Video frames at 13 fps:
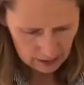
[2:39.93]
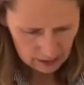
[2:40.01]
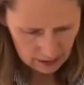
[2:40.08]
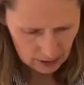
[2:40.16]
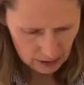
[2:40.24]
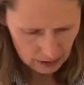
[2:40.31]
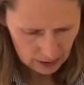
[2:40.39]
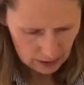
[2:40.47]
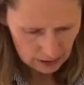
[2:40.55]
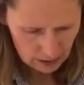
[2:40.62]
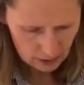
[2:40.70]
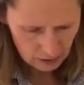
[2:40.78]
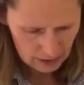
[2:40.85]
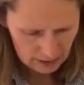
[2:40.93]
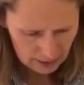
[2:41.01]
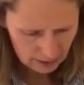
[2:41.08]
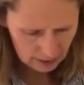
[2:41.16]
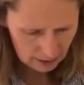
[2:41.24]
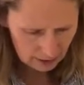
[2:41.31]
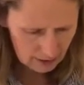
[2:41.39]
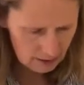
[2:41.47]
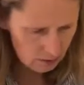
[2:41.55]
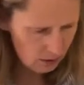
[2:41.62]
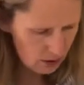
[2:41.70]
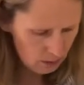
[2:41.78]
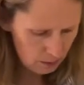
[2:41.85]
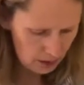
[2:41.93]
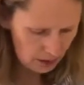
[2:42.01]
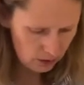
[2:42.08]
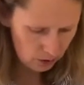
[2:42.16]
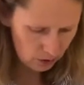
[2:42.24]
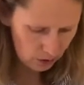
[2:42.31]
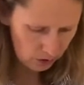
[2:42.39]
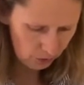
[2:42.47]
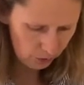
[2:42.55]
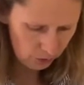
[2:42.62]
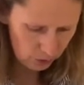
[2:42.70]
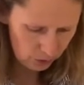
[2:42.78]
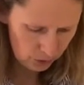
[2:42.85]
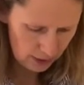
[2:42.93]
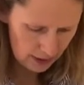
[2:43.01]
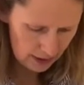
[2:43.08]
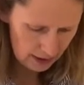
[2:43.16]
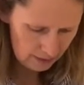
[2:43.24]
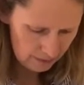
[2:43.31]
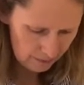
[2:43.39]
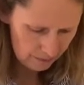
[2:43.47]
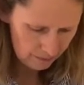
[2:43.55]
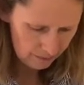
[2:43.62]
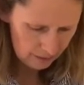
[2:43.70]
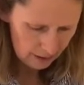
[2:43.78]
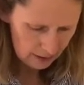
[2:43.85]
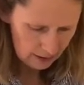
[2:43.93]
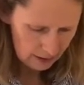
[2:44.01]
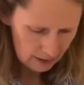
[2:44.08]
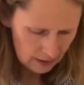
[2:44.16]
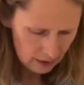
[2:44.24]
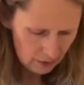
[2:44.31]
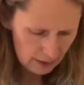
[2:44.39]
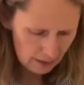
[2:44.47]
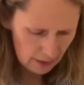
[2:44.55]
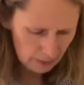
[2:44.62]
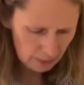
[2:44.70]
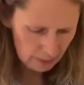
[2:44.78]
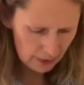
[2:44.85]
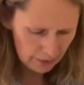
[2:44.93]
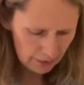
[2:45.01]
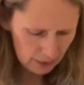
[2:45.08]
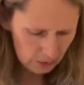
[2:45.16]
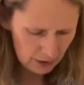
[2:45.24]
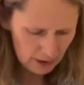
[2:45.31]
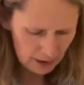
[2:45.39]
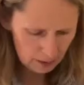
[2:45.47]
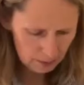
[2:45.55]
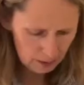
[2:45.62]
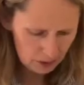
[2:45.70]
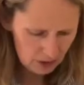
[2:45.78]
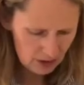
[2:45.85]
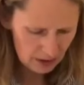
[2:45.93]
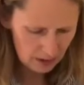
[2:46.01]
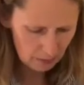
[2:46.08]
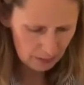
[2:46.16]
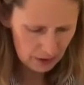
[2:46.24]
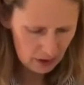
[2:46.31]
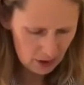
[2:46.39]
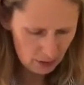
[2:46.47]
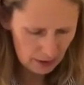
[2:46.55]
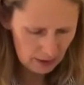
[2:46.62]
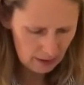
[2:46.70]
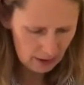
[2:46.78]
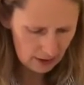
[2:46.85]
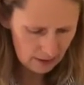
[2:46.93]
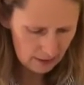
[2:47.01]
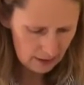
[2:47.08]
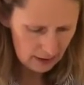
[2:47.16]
So the reason I think this recipe calls for a red apple rather than a green apple, just a little bit sweeter,